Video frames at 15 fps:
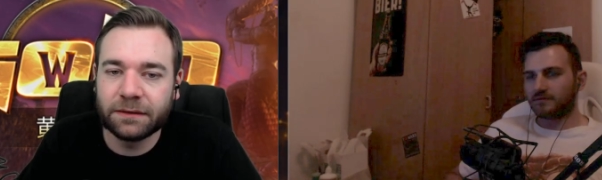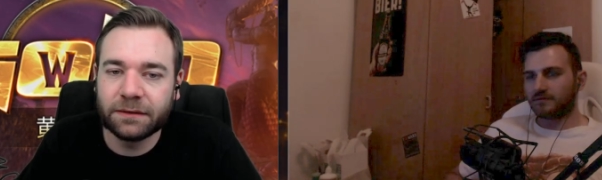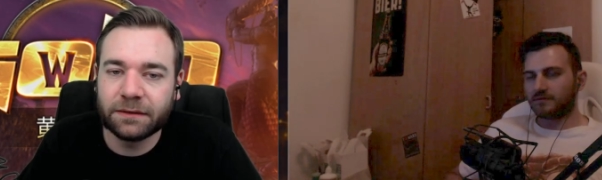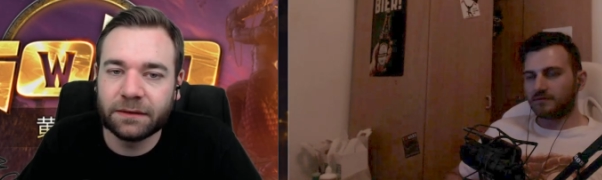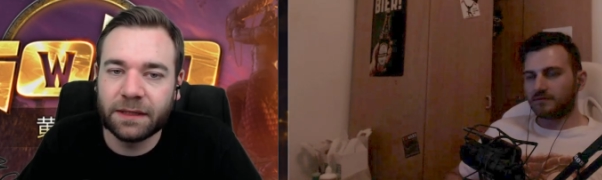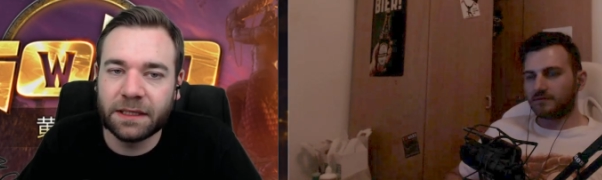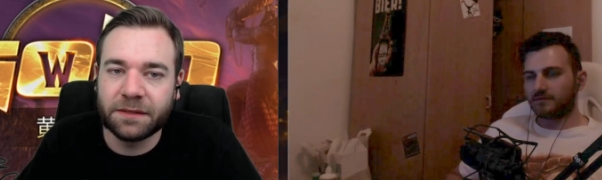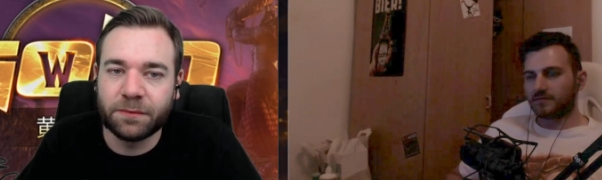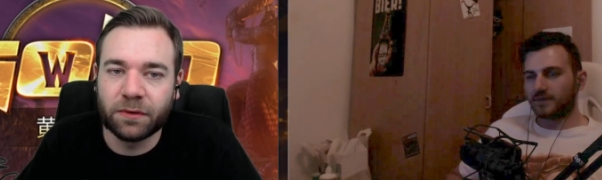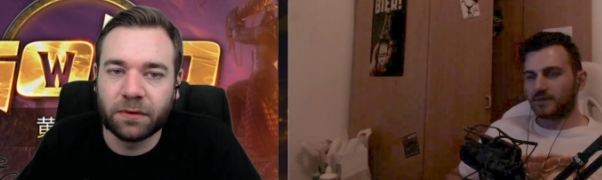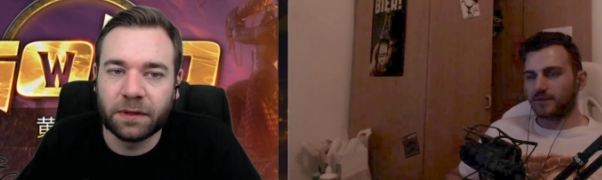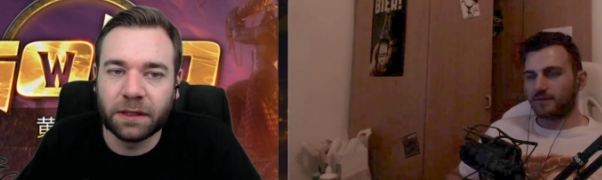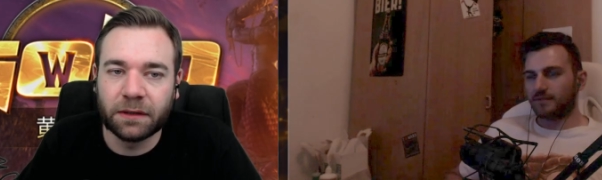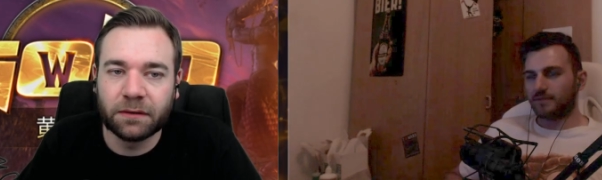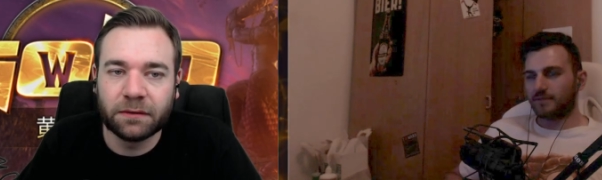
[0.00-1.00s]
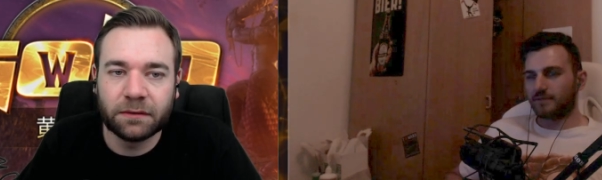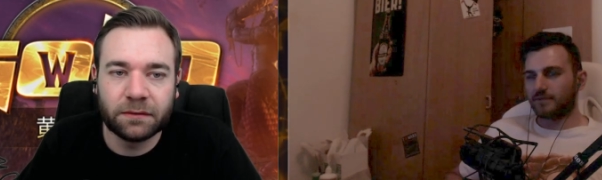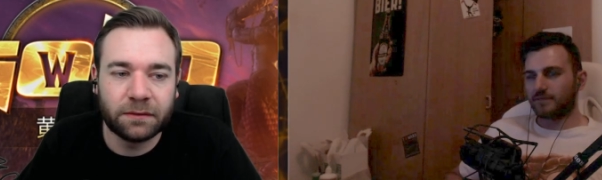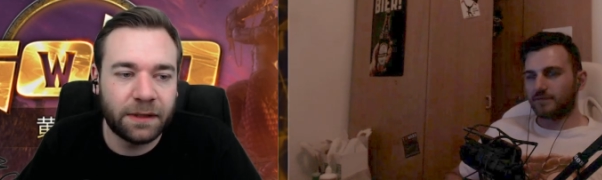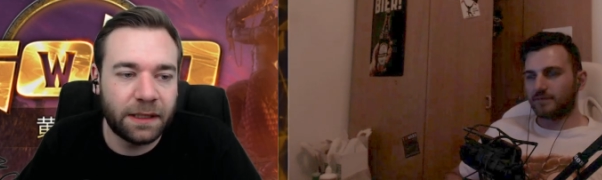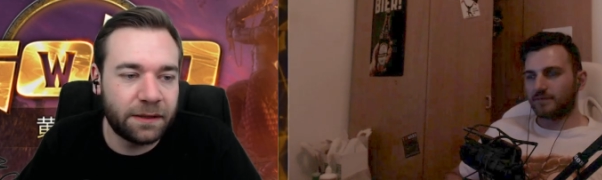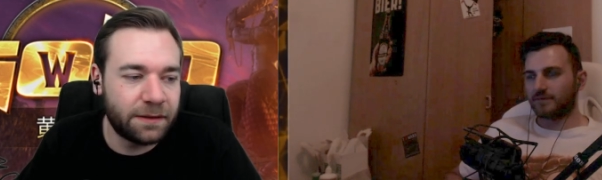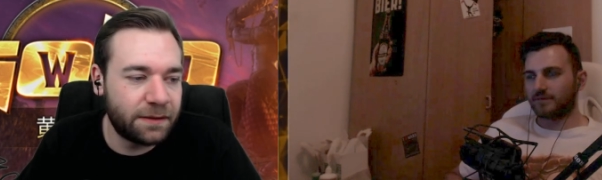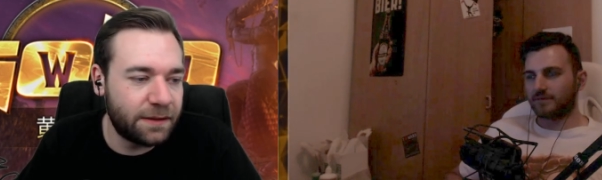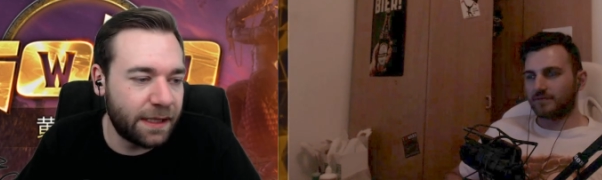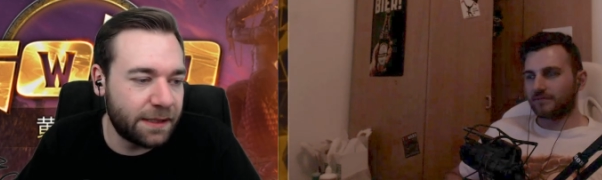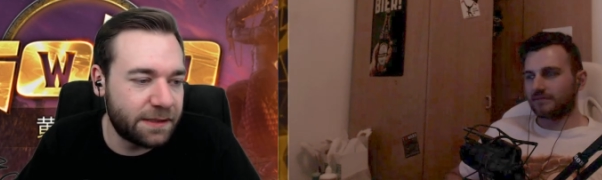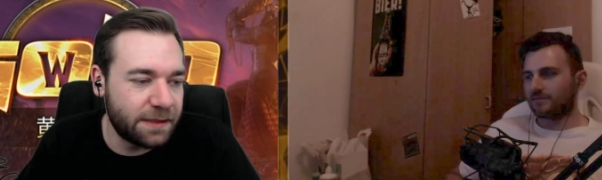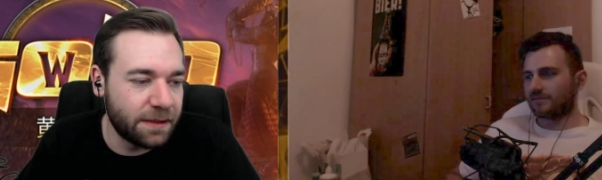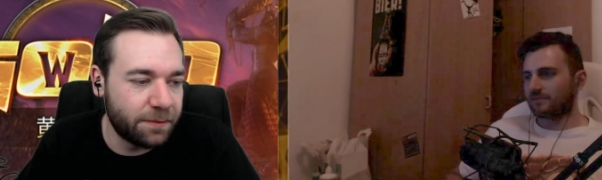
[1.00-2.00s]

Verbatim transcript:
Speaker 1: And that's boring. Yeah. That takes the